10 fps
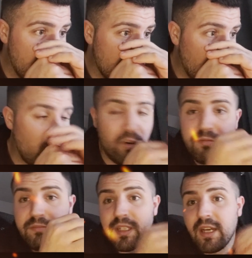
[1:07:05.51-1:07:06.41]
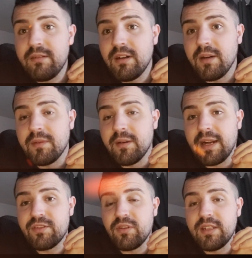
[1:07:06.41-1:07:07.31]
Or, I'm going to
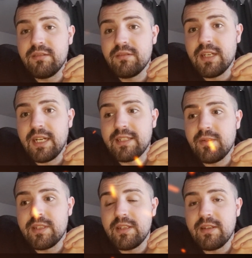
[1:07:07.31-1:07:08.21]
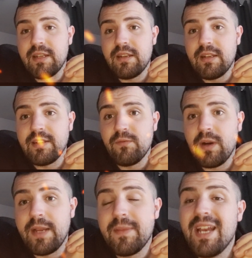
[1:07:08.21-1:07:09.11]
have to try and do this in a different
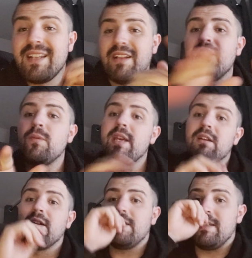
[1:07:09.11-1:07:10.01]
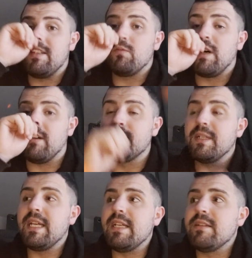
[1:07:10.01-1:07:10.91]
way. Now, the other way you could look at this as well
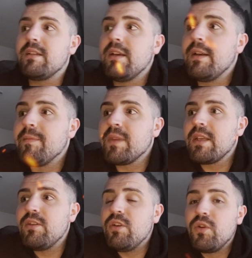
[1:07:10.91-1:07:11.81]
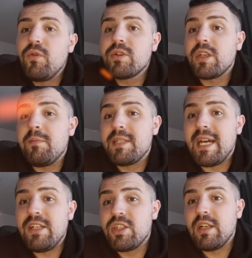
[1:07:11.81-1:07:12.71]
is you could also
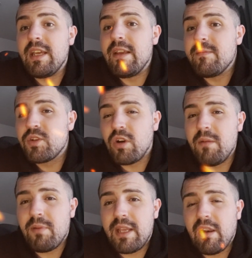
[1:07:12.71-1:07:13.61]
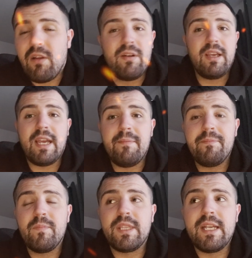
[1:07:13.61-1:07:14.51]
potentially try and play the long game
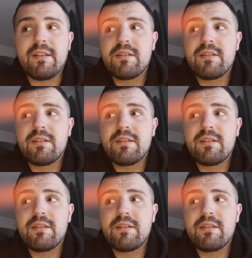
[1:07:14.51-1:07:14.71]
with this.